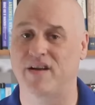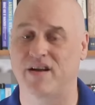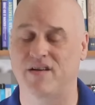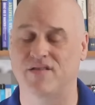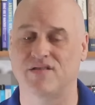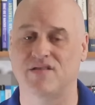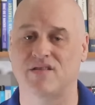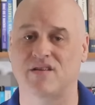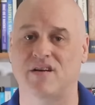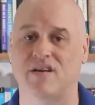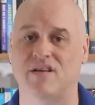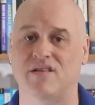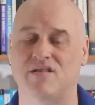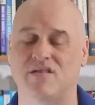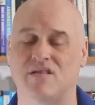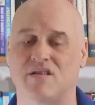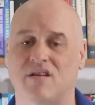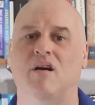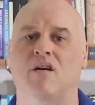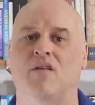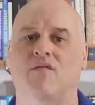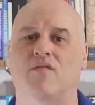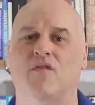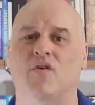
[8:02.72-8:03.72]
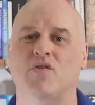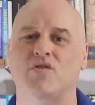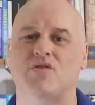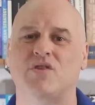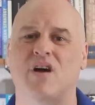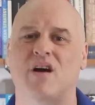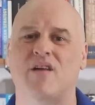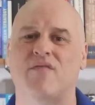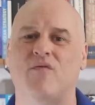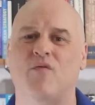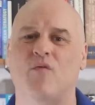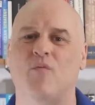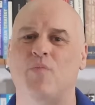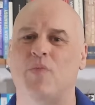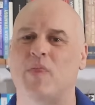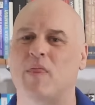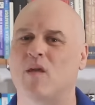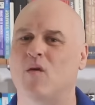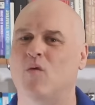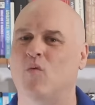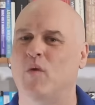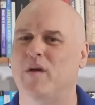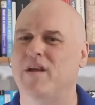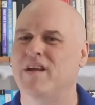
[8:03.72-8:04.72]
downsides. First off,
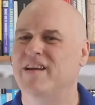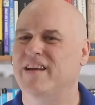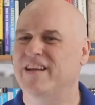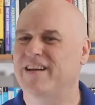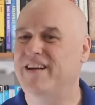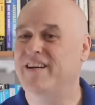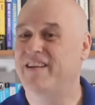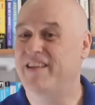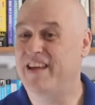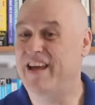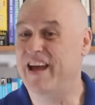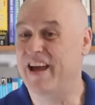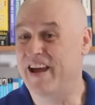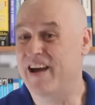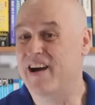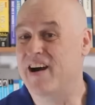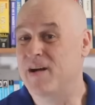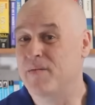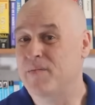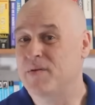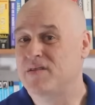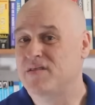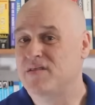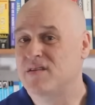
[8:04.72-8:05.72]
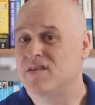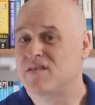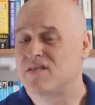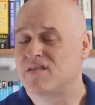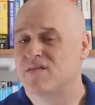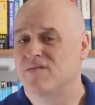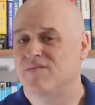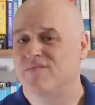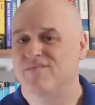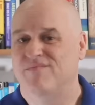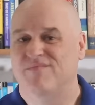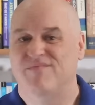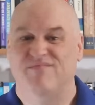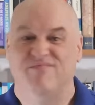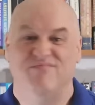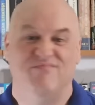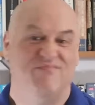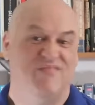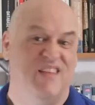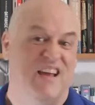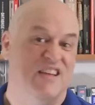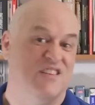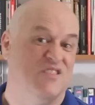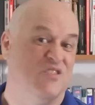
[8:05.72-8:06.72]
we can get into the AI business.
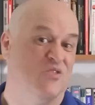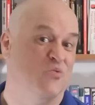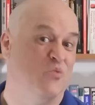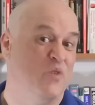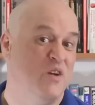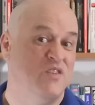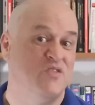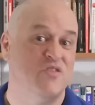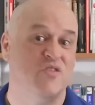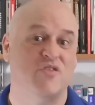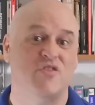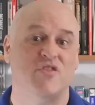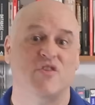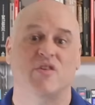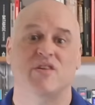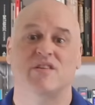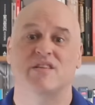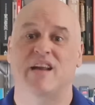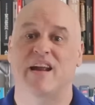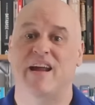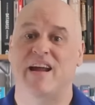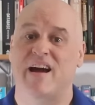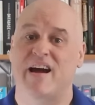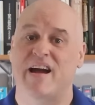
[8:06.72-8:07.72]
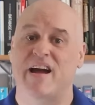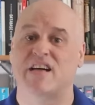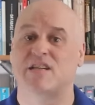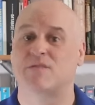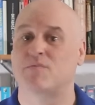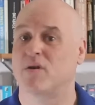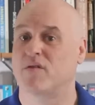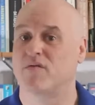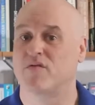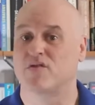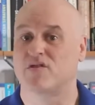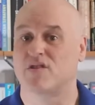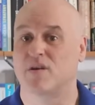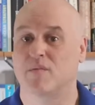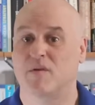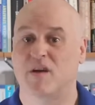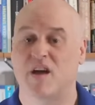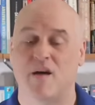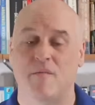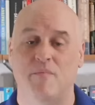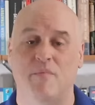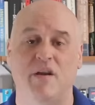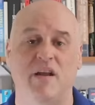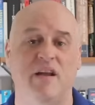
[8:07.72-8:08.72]
As a researcher, as an AI expert for some
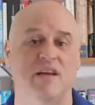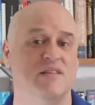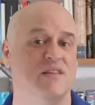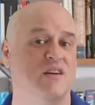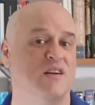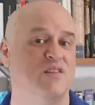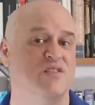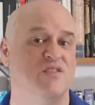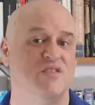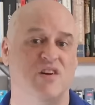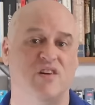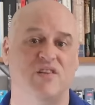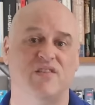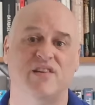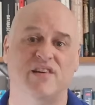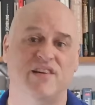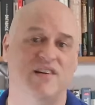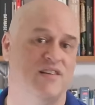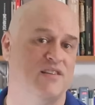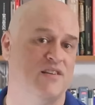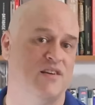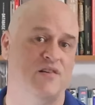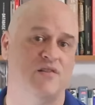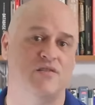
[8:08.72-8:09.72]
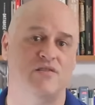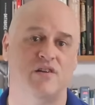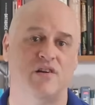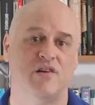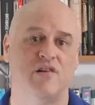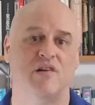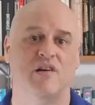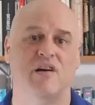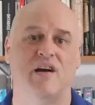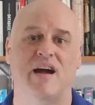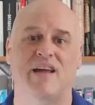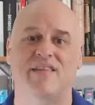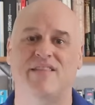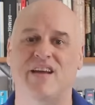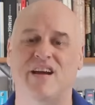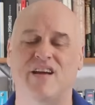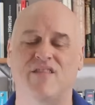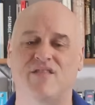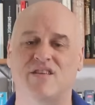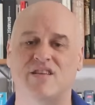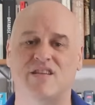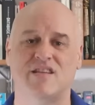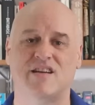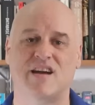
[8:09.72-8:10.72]
company, as a consultant, et cetera, et cetera. I think
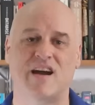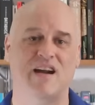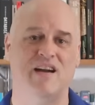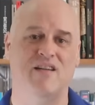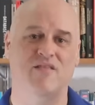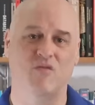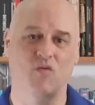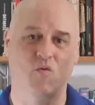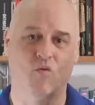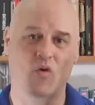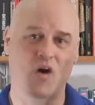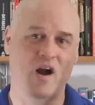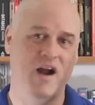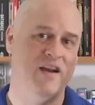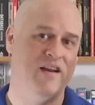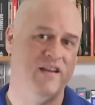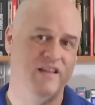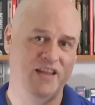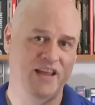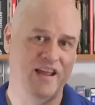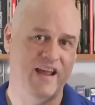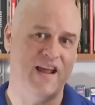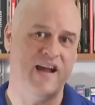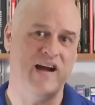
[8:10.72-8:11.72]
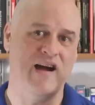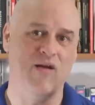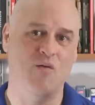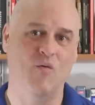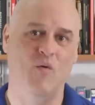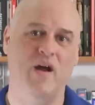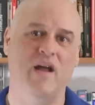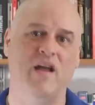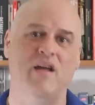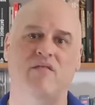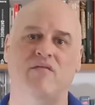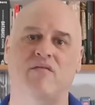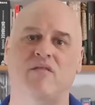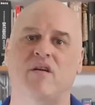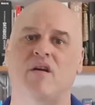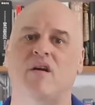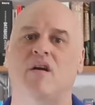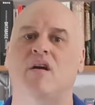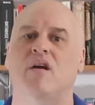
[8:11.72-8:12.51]
of this as kind of riding the AI wave.